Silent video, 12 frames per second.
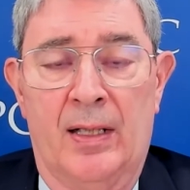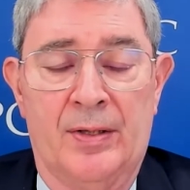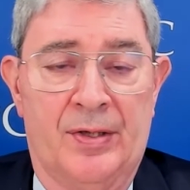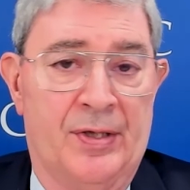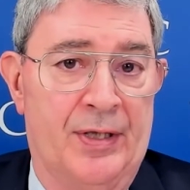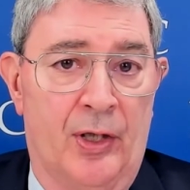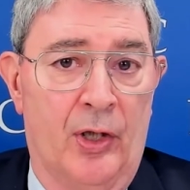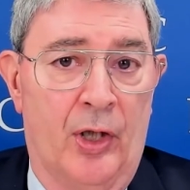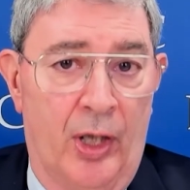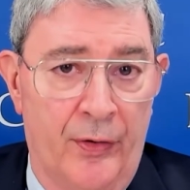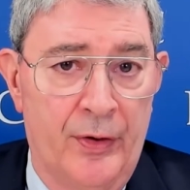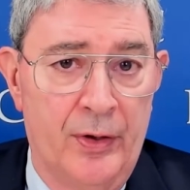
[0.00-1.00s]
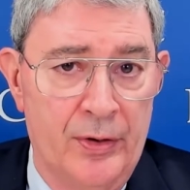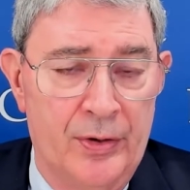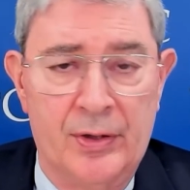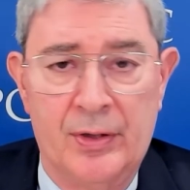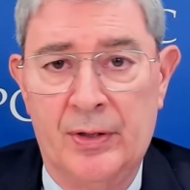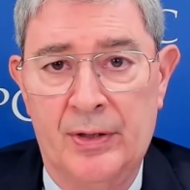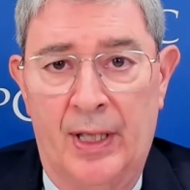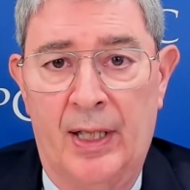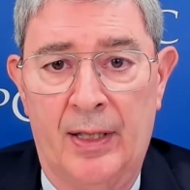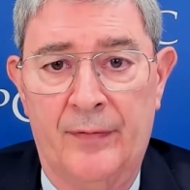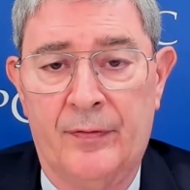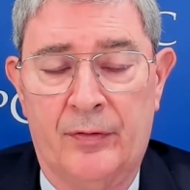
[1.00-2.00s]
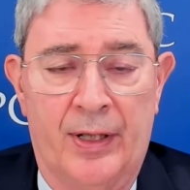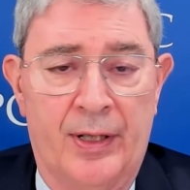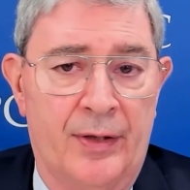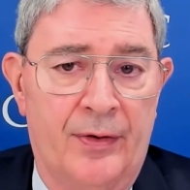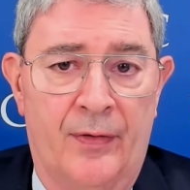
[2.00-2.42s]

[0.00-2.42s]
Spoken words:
Still others gave credit